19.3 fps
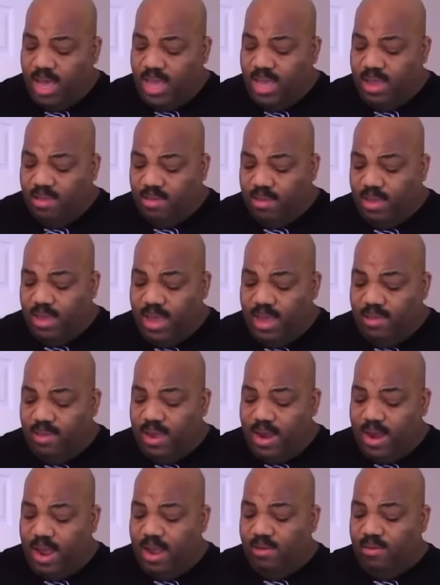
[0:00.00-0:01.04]
onions and things
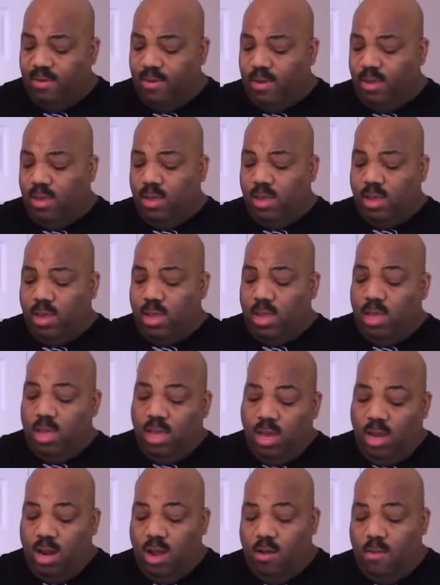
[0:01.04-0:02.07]
of that nature.
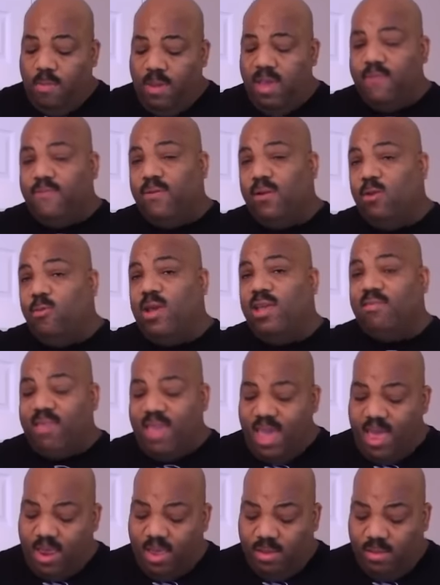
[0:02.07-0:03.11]
You know, being from
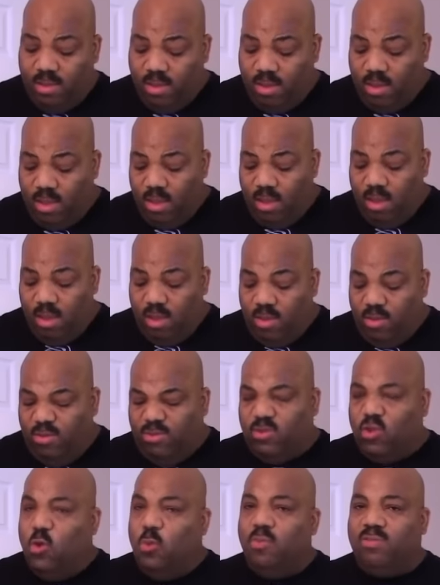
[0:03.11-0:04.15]
Louisiana,
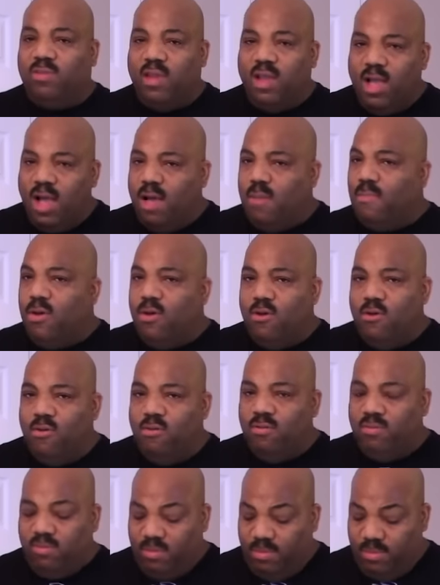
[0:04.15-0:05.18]
soups and
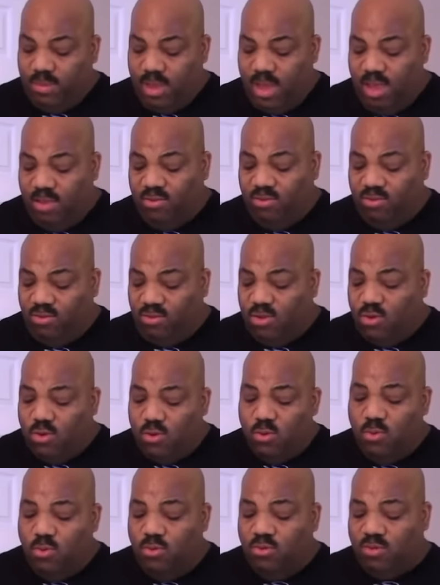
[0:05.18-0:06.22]
gumbos and
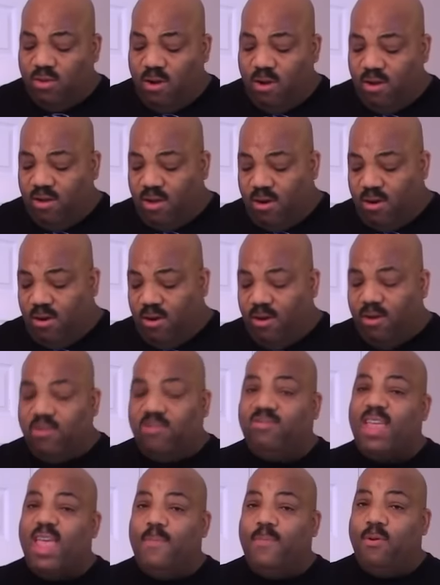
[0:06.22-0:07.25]
stews are a
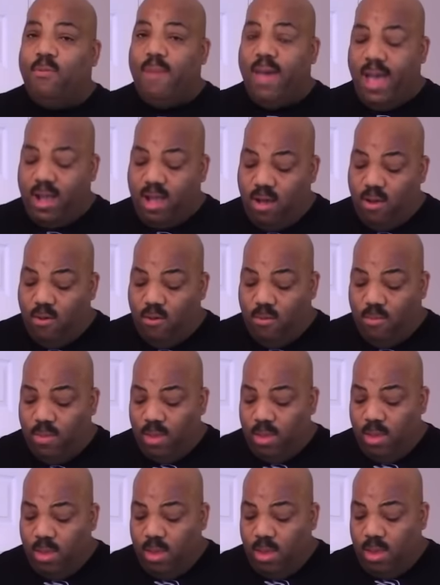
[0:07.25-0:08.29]
staple back home.
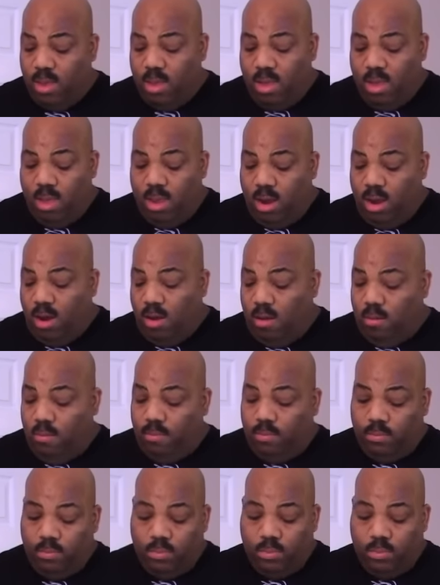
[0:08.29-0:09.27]
You know,